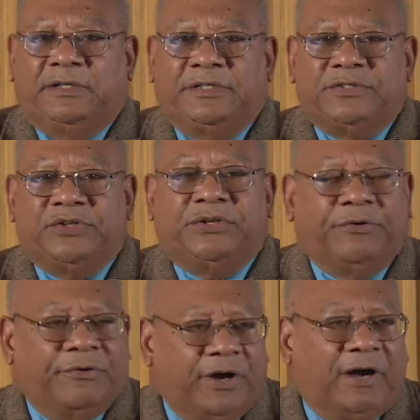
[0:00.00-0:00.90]
things you
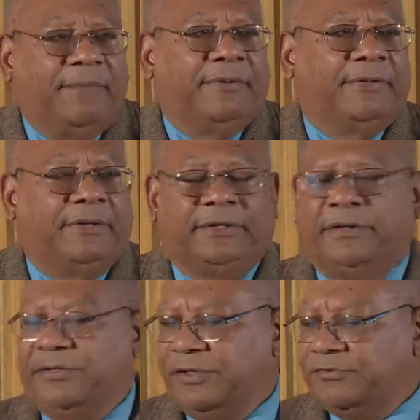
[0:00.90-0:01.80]
can rub. Uh,
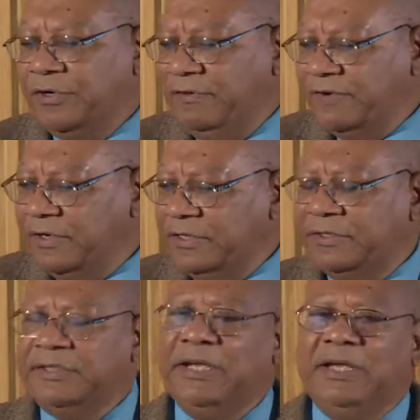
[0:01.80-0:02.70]
it's really very
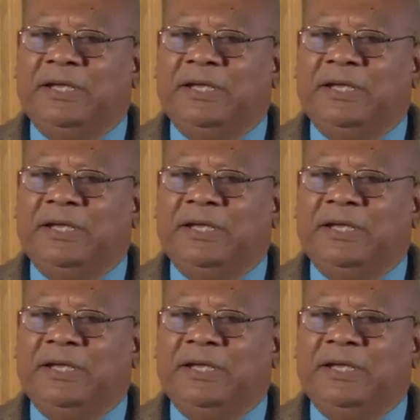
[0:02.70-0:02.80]
good.